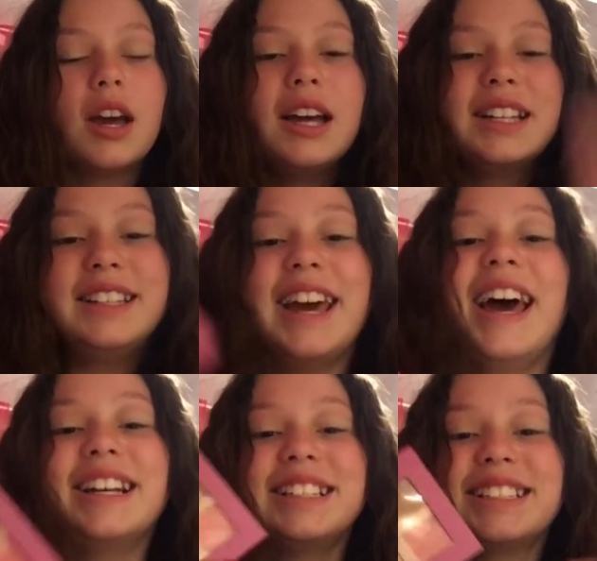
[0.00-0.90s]

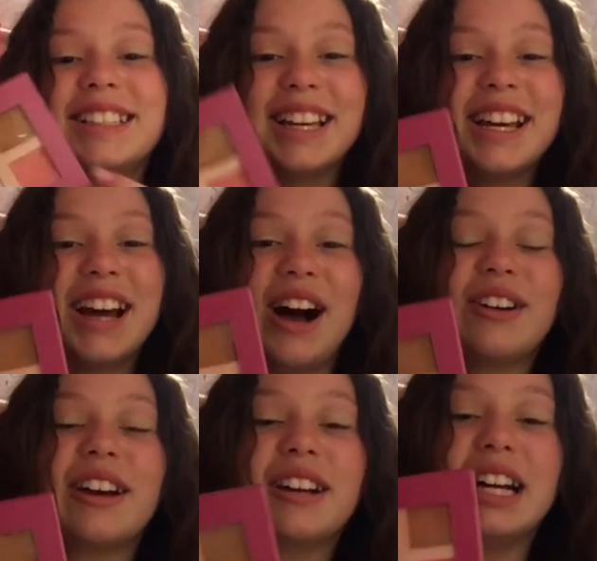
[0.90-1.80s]
Yes.
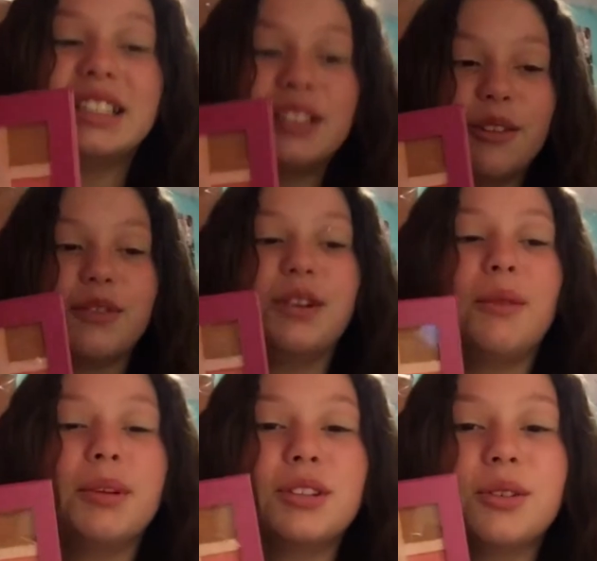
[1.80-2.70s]
Okay guys, so for
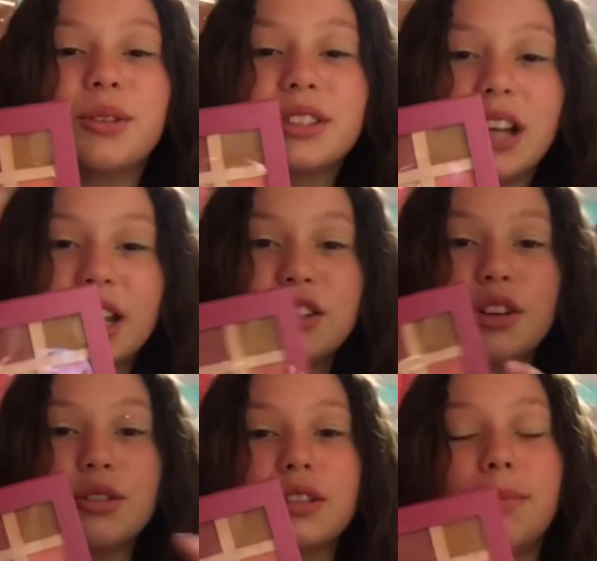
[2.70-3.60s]
number 2, Quetzali
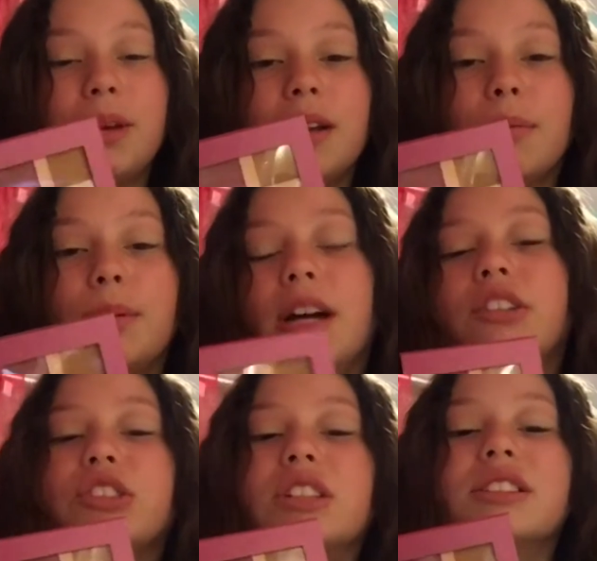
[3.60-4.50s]
chose the pink
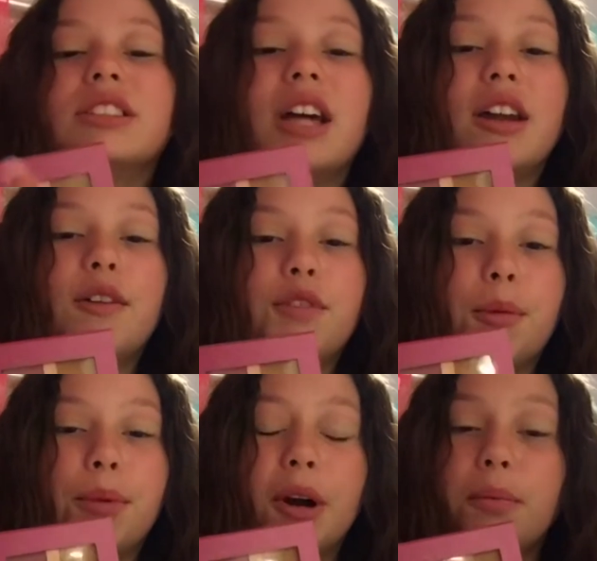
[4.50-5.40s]
blush instead of the
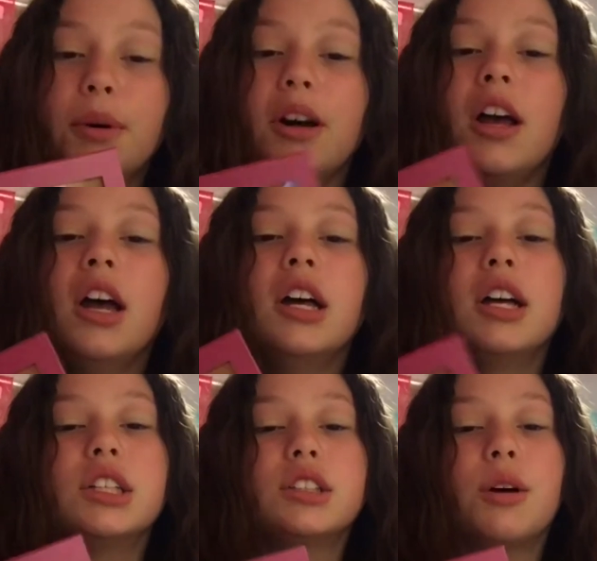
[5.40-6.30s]
purple.
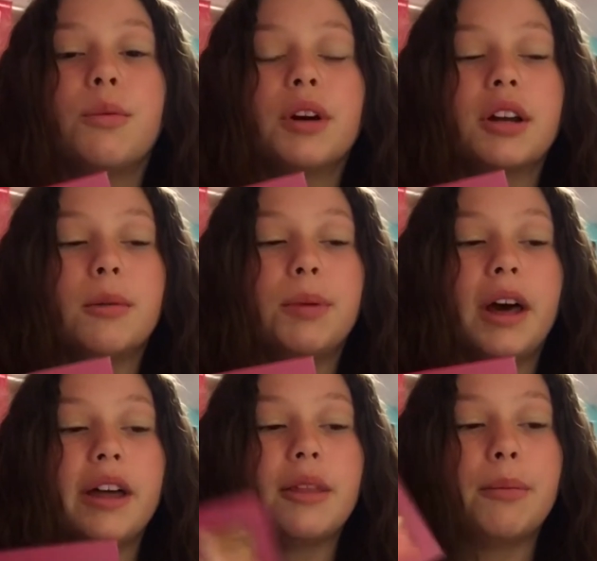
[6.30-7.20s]
So we're going to
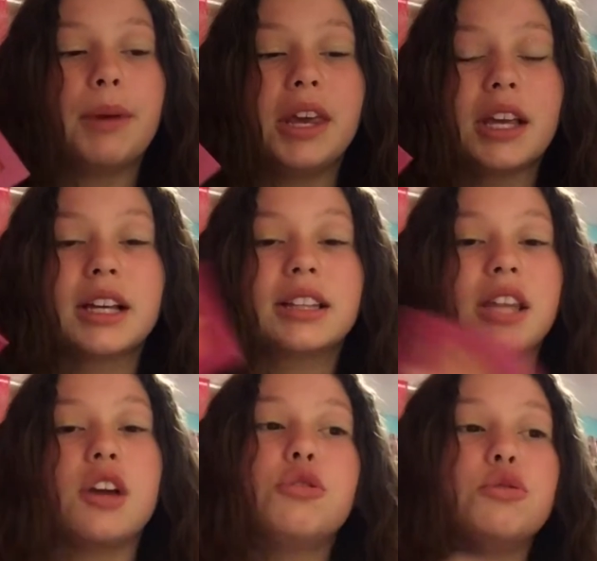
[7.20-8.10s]
apply the pink.
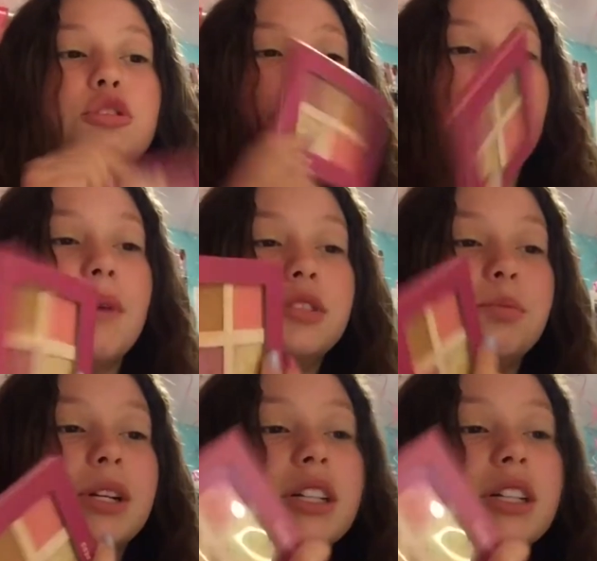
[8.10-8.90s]
Thank you so much because